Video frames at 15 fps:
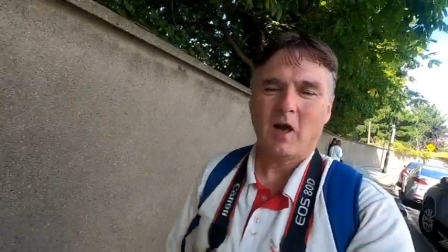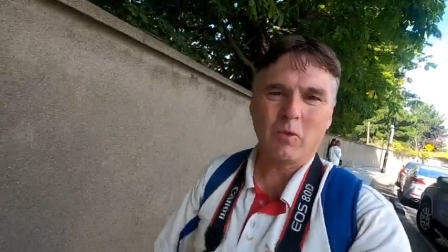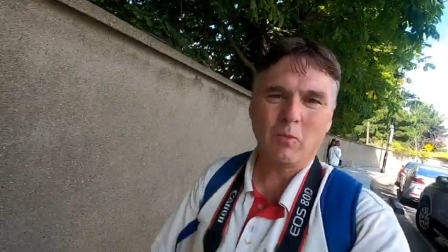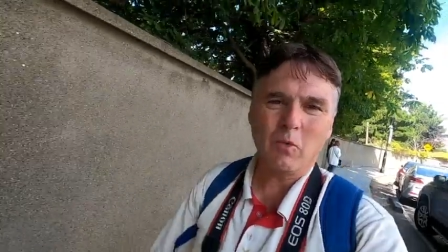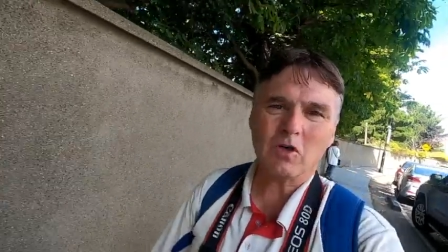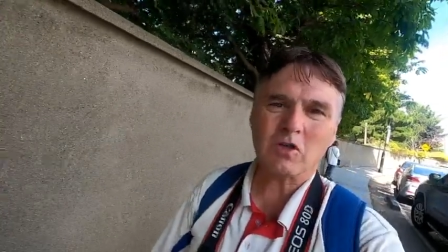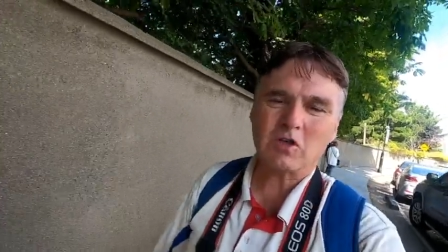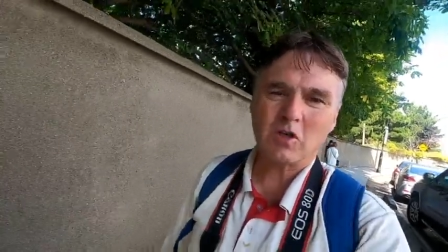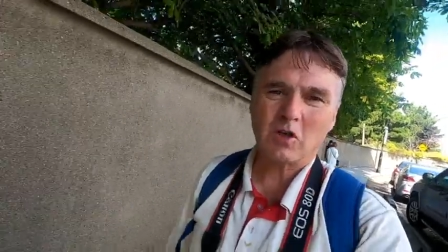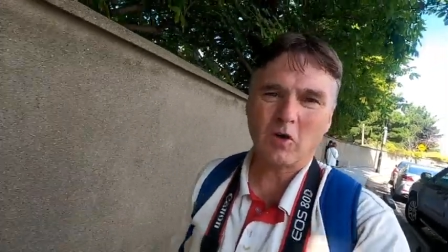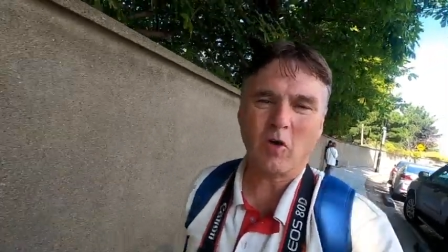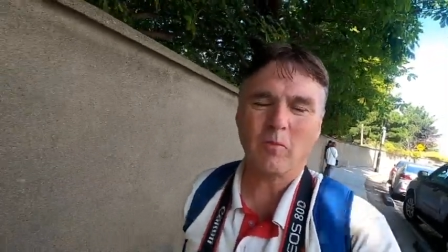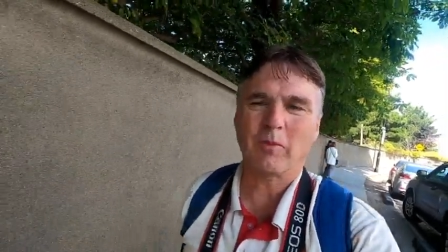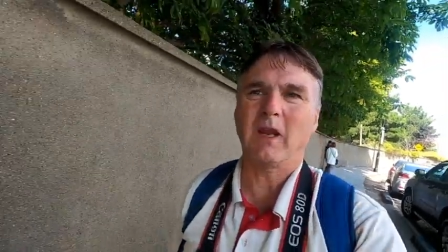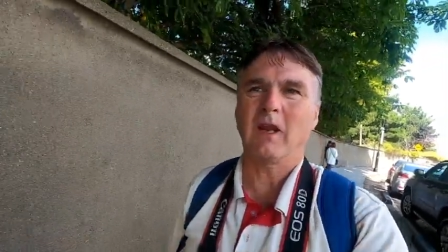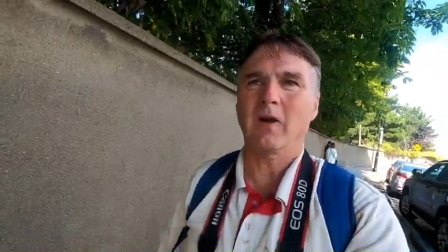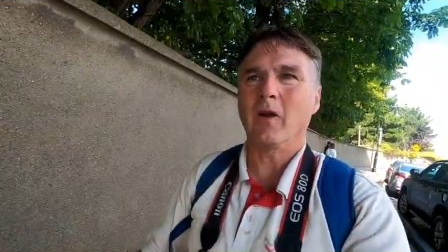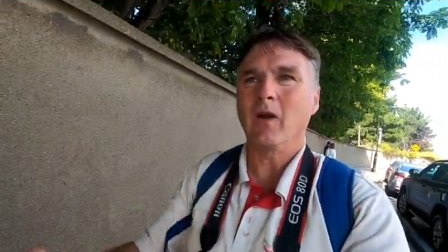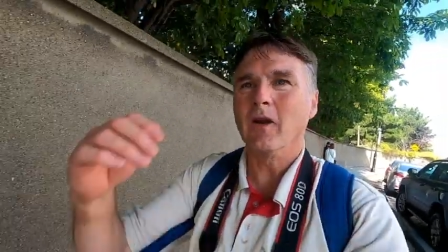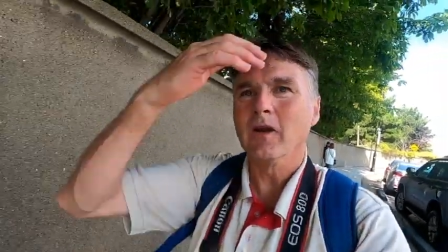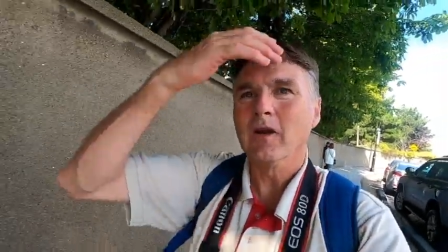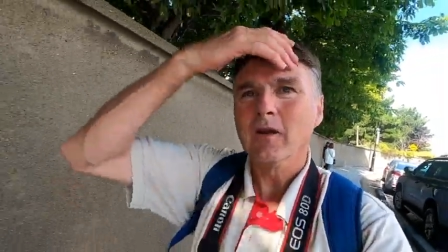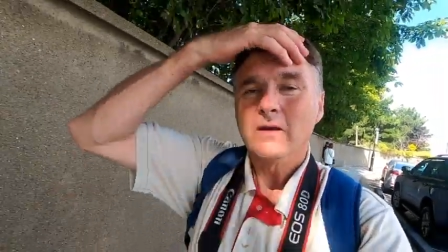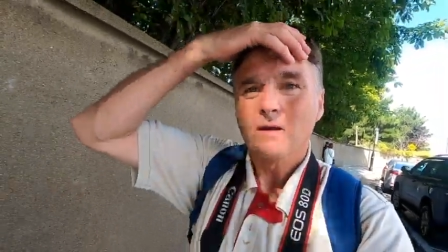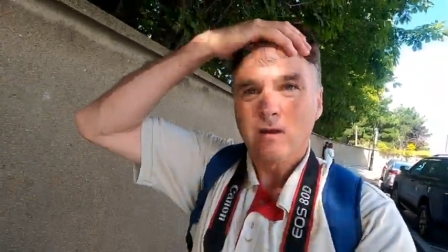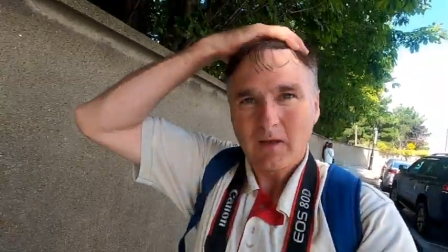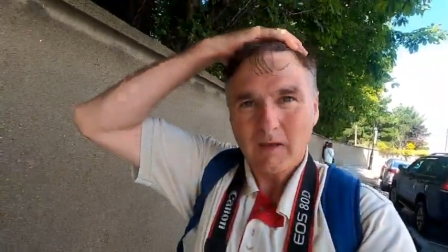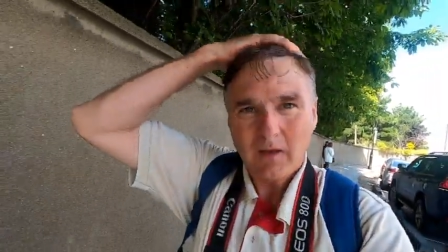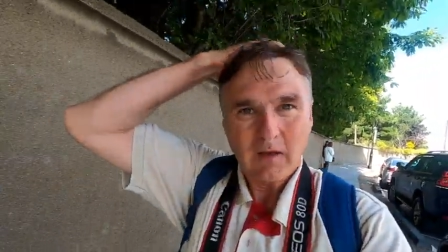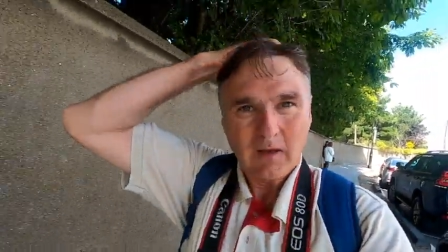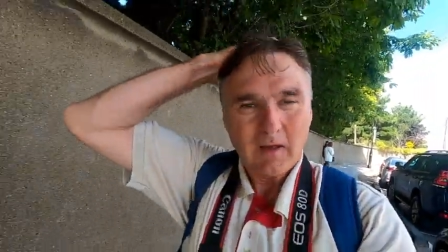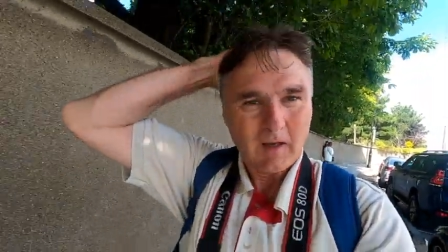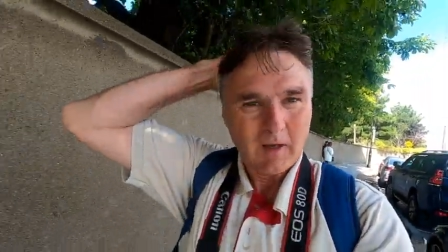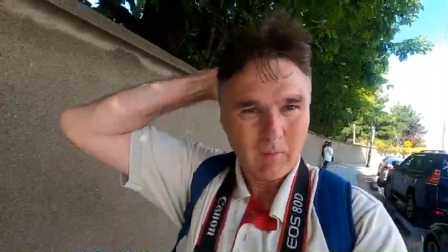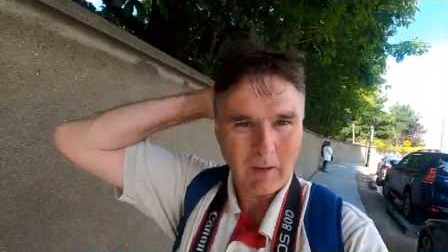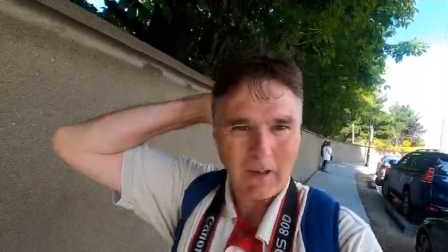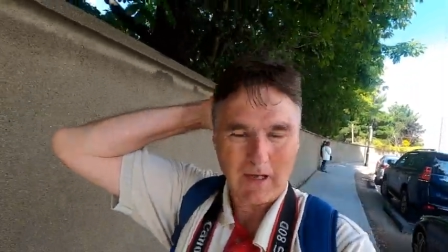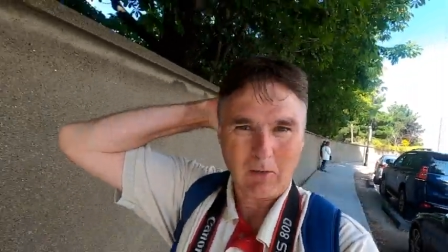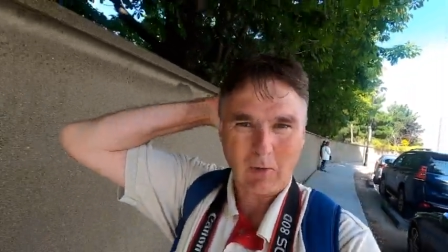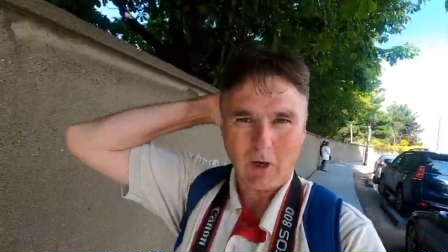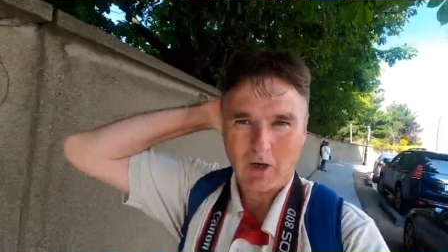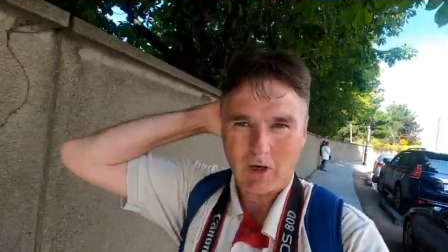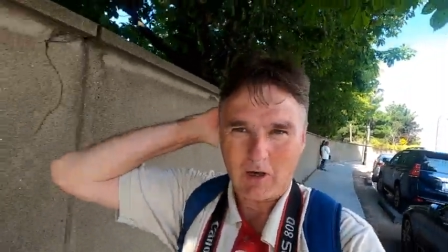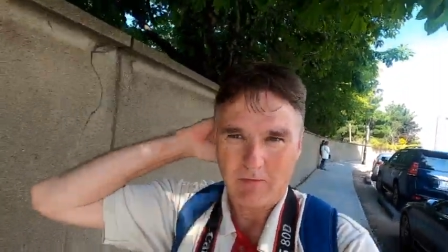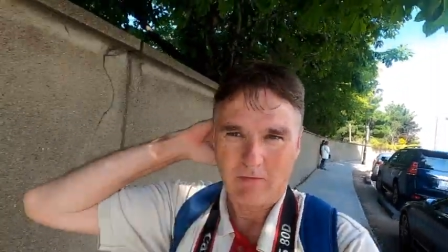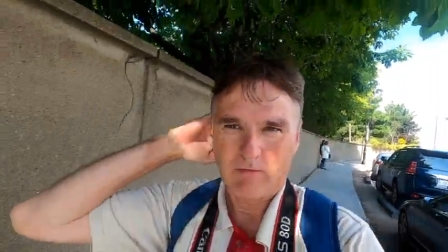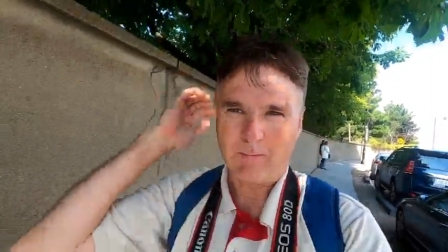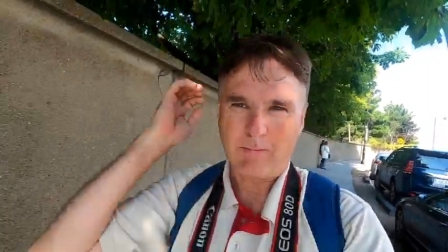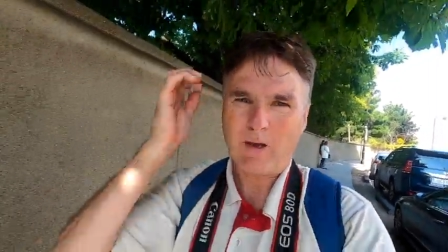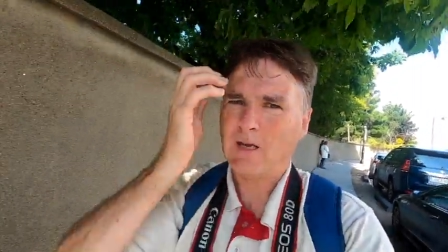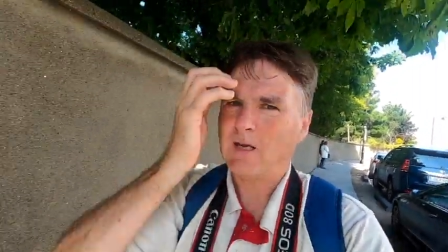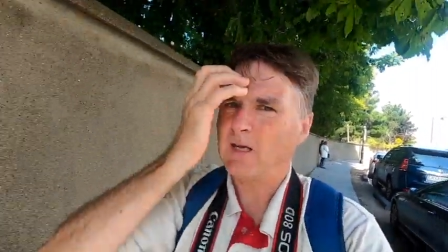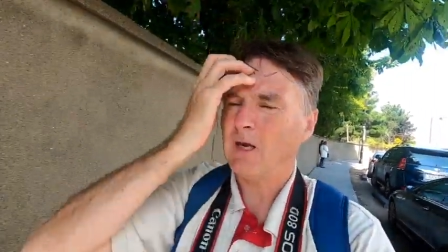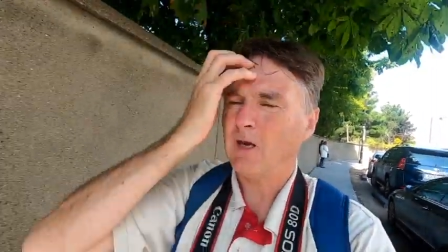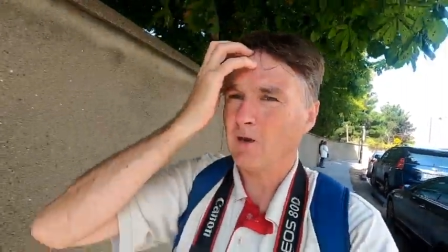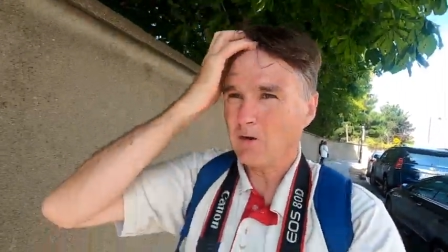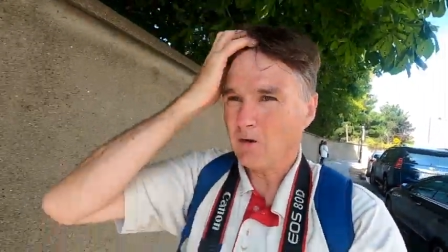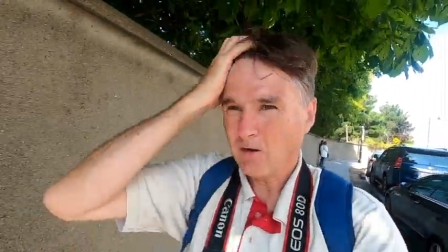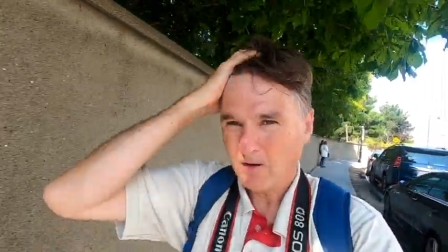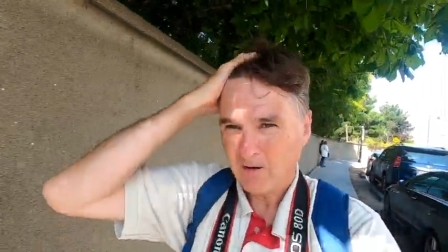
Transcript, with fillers: I worked up here in Blackrock for about a year,